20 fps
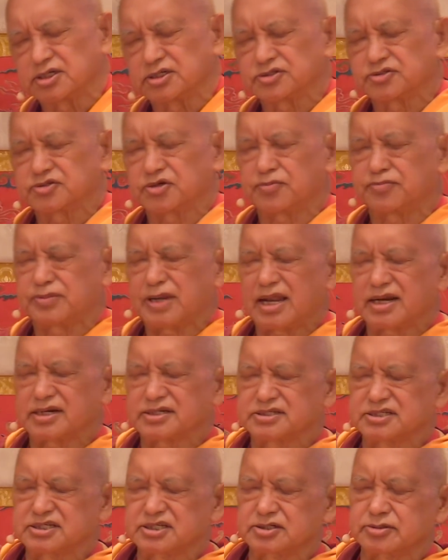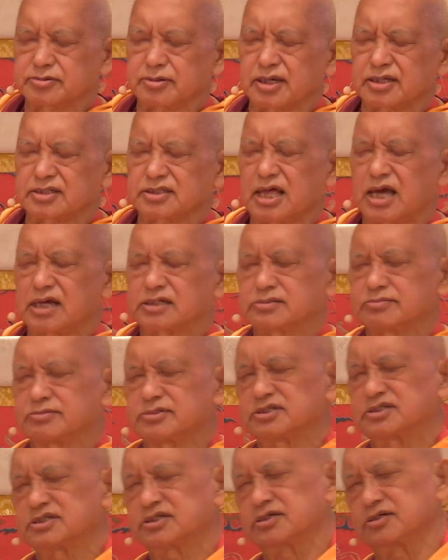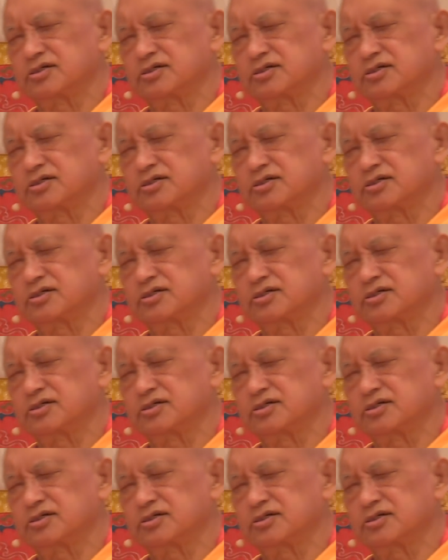So plant seed of enlightenment